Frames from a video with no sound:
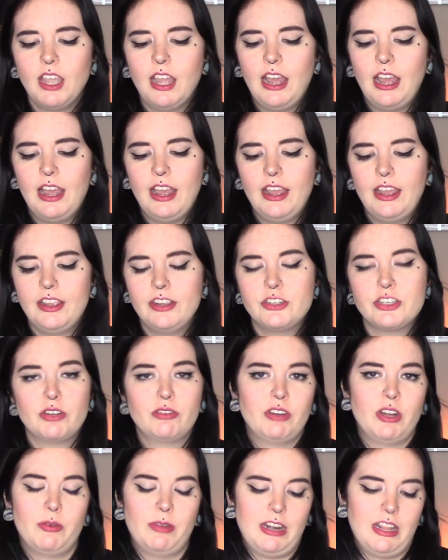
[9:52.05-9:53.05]
I
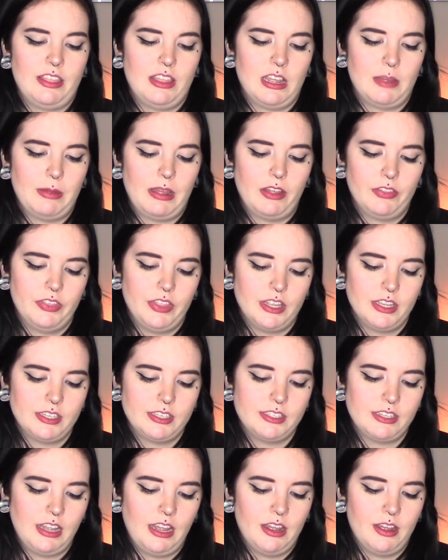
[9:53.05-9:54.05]
don't know anything about
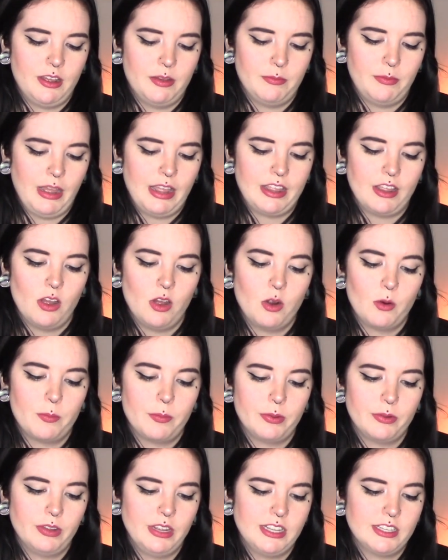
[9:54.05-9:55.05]
this. Um, I hope
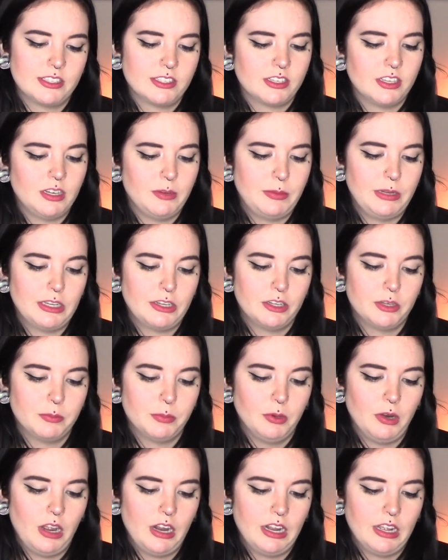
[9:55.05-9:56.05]
it's going to be a good
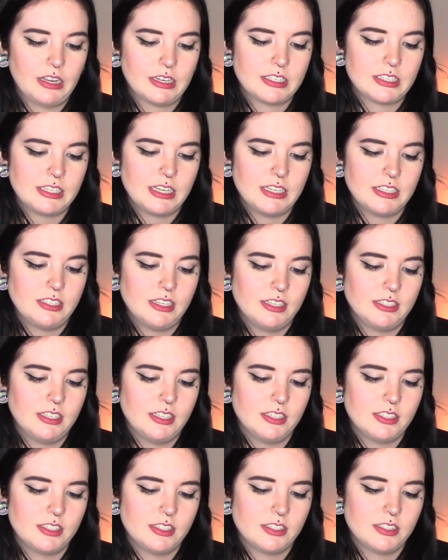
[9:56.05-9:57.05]
product. It says
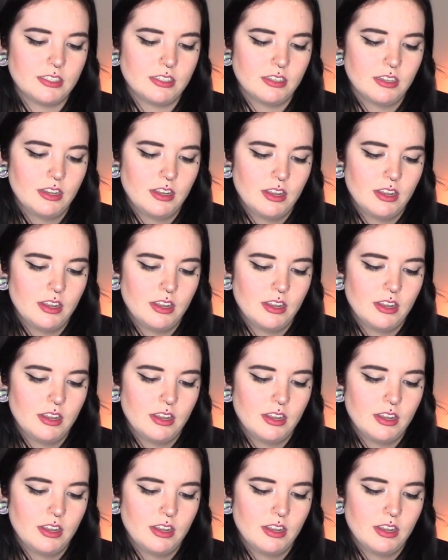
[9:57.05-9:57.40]
it's